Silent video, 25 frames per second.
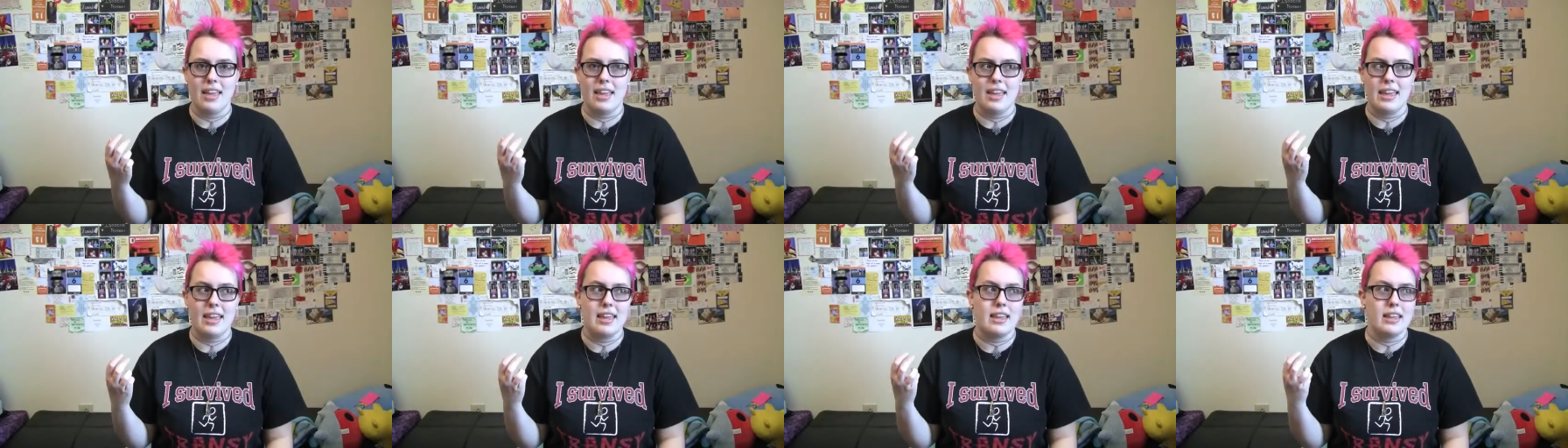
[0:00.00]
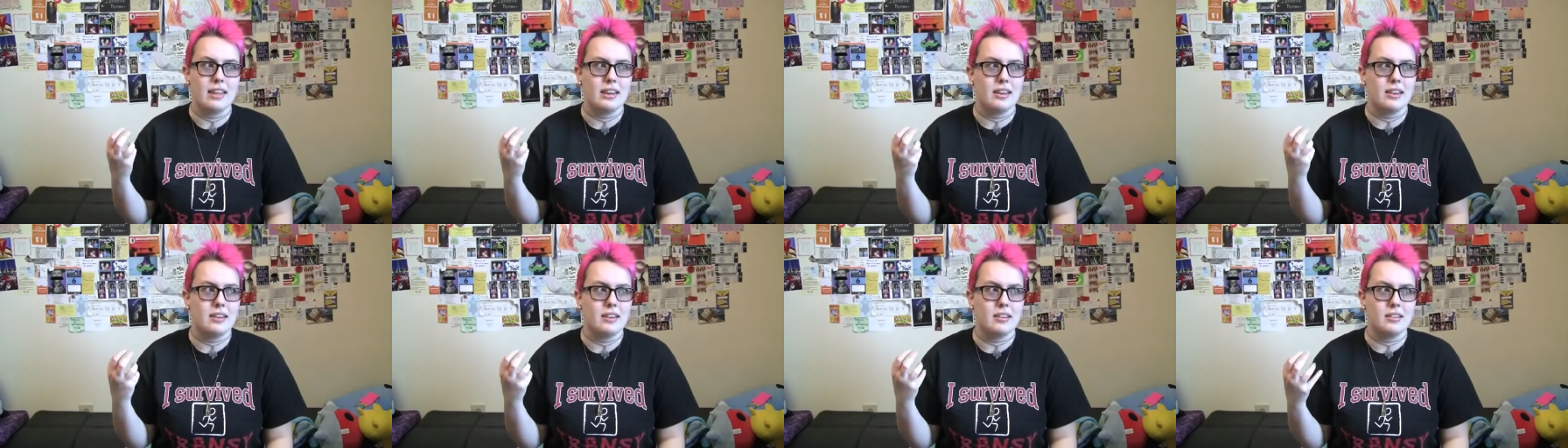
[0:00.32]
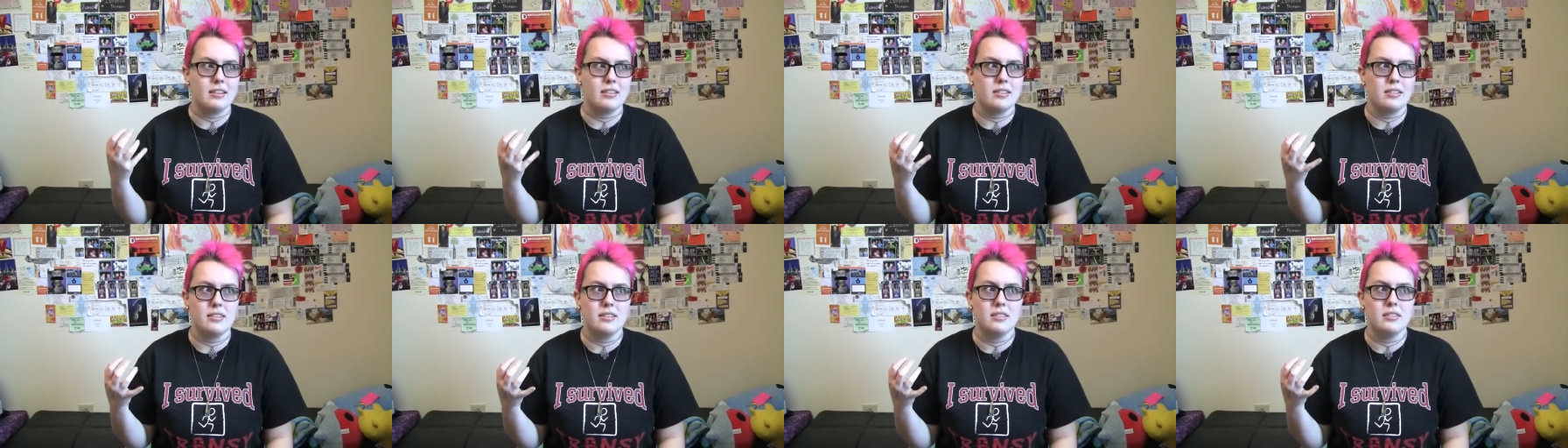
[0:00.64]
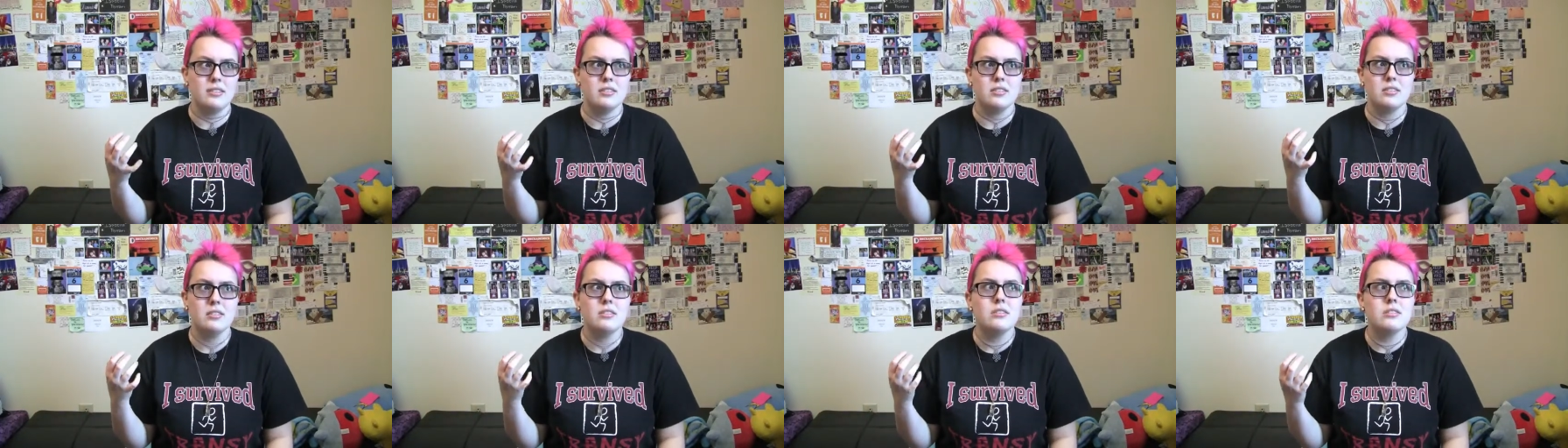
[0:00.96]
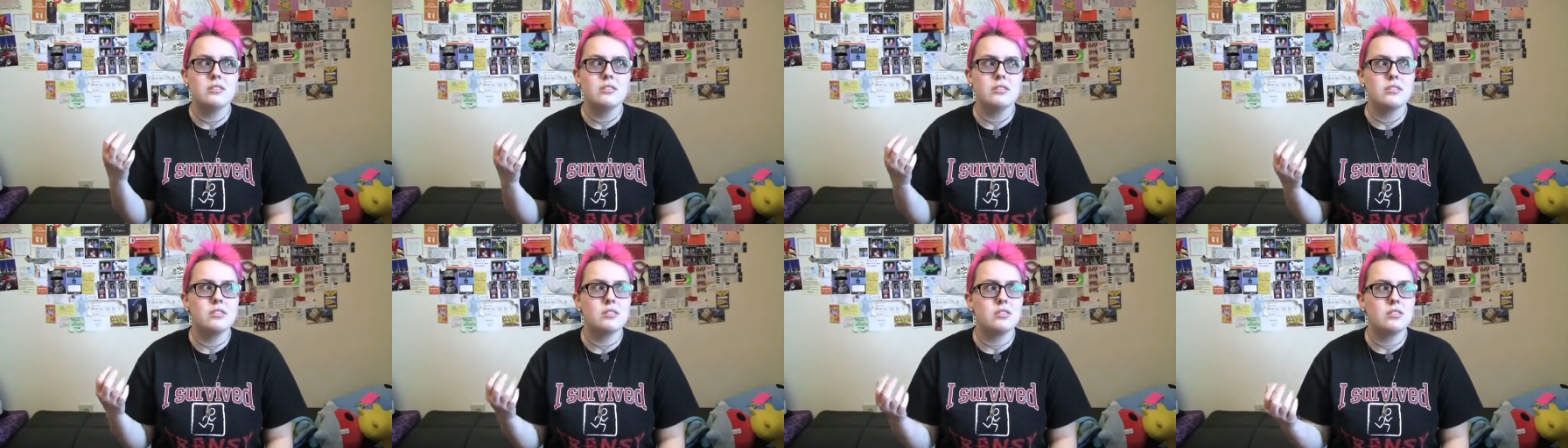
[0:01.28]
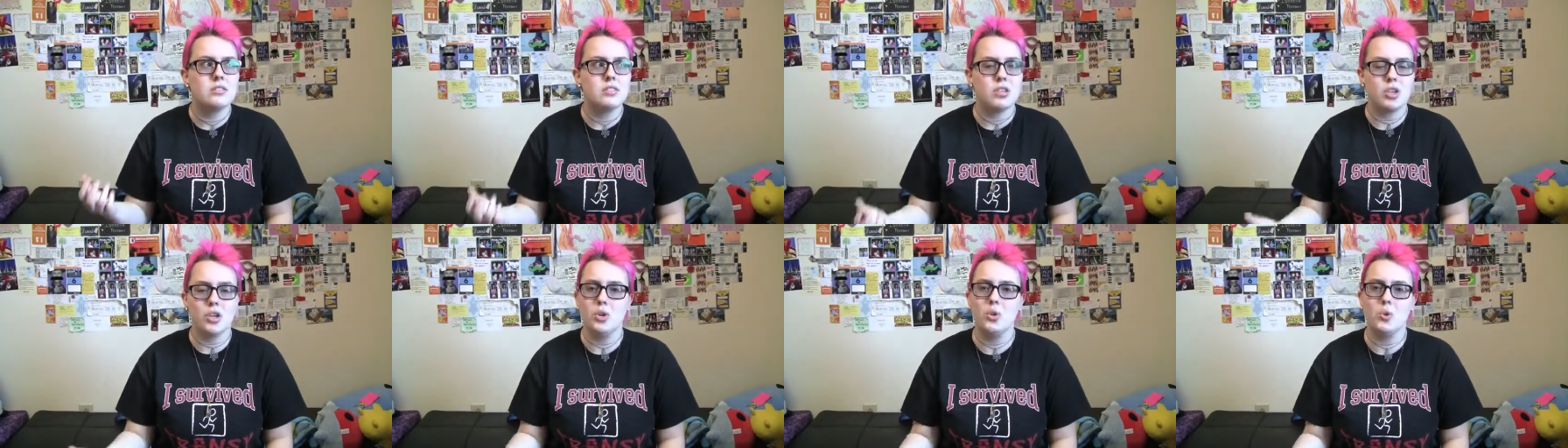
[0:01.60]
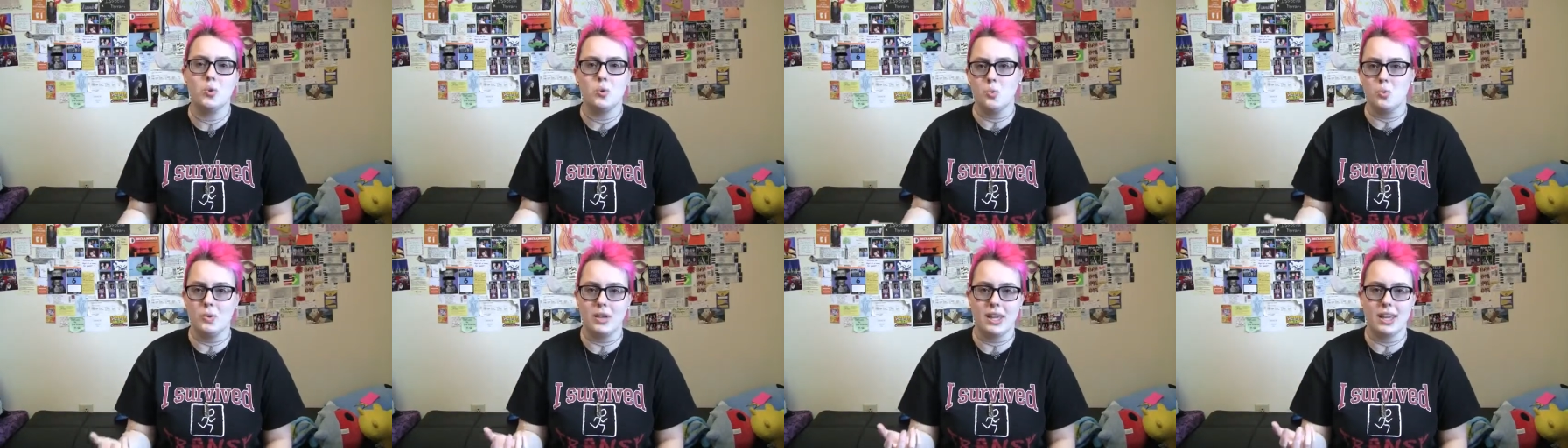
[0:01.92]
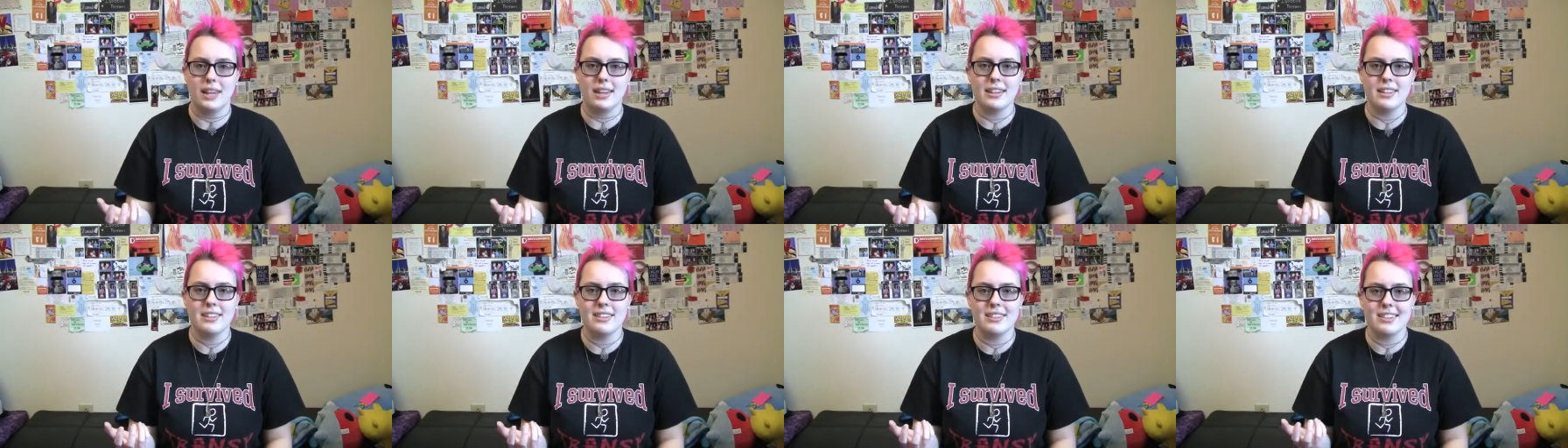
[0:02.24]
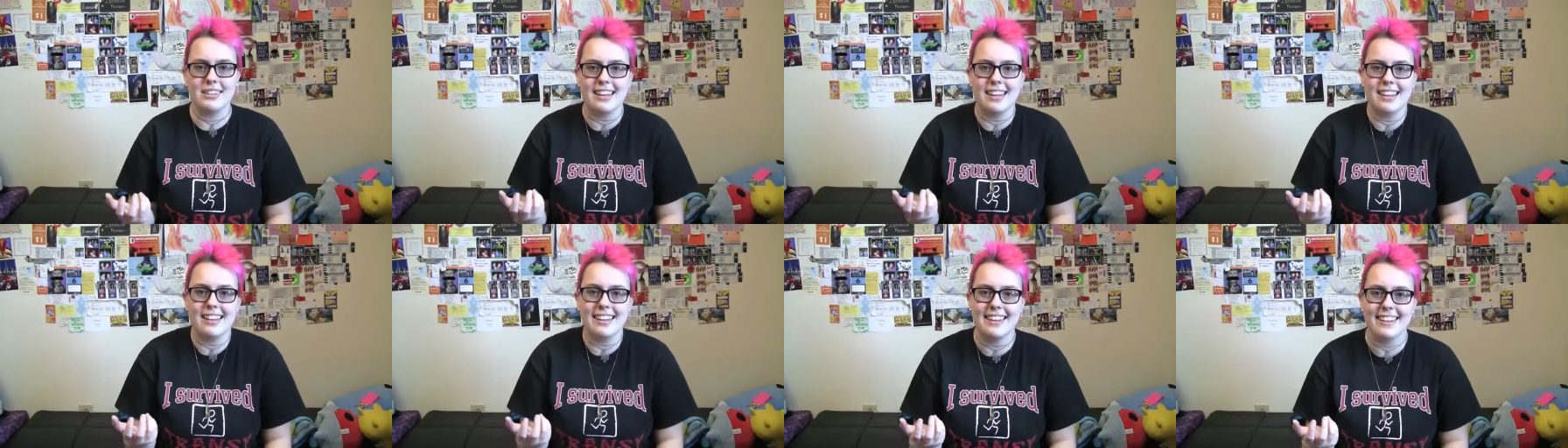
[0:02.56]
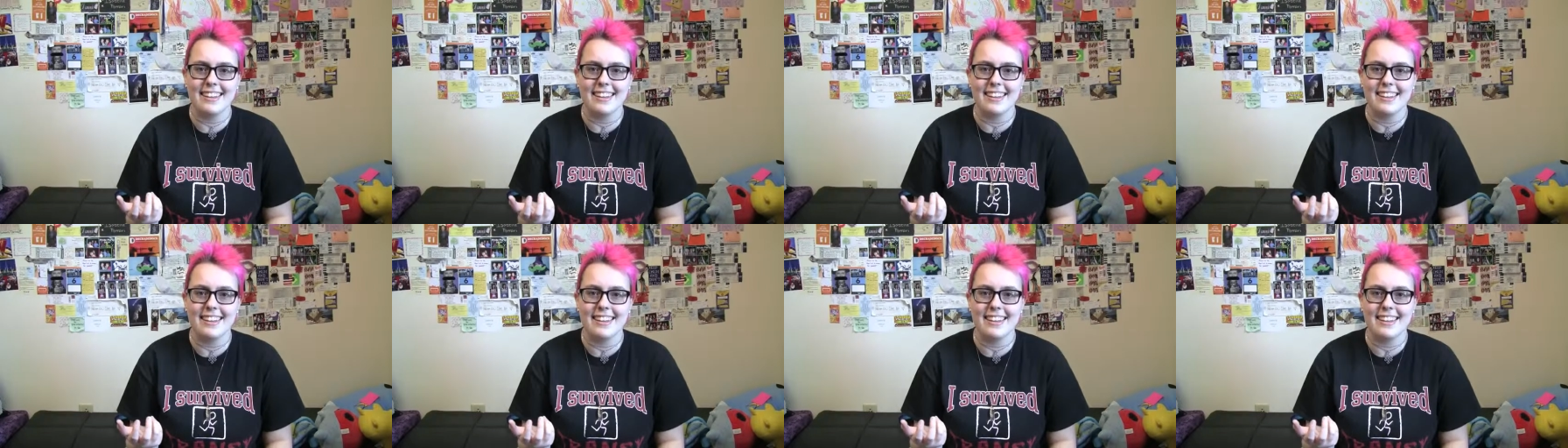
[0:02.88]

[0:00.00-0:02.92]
in two weeks.